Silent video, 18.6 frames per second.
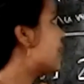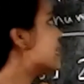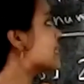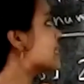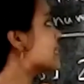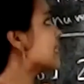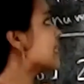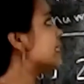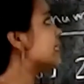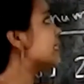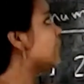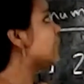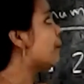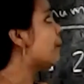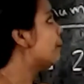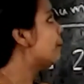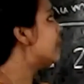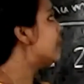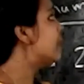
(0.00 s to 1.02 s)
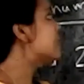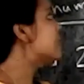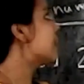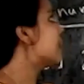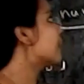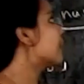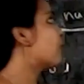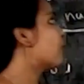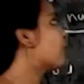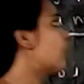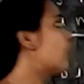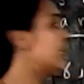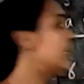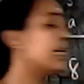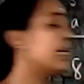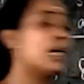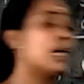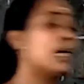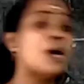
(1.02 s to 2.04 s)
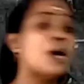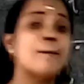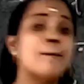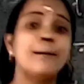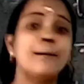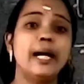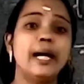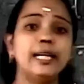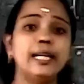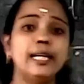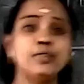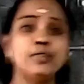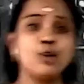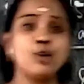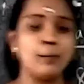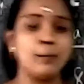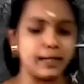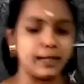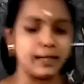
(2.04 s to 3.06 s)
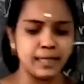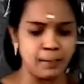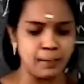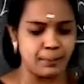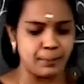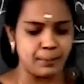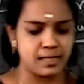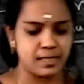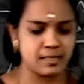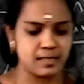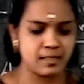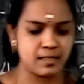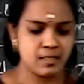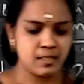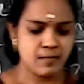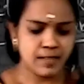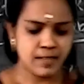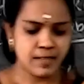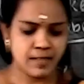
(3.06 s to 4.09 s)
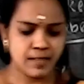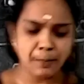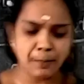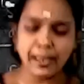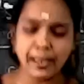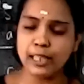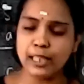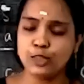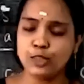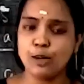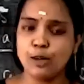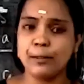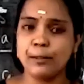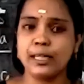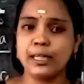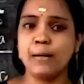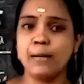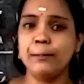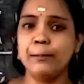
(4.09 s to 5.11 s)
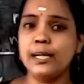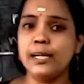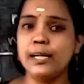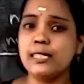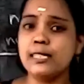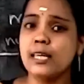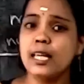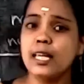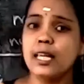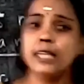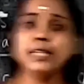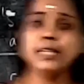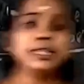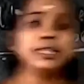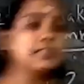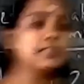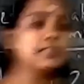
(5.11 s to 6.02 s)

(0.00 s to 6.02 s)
Such numbers are called palindromic numbers. What is a palindromic numbers? That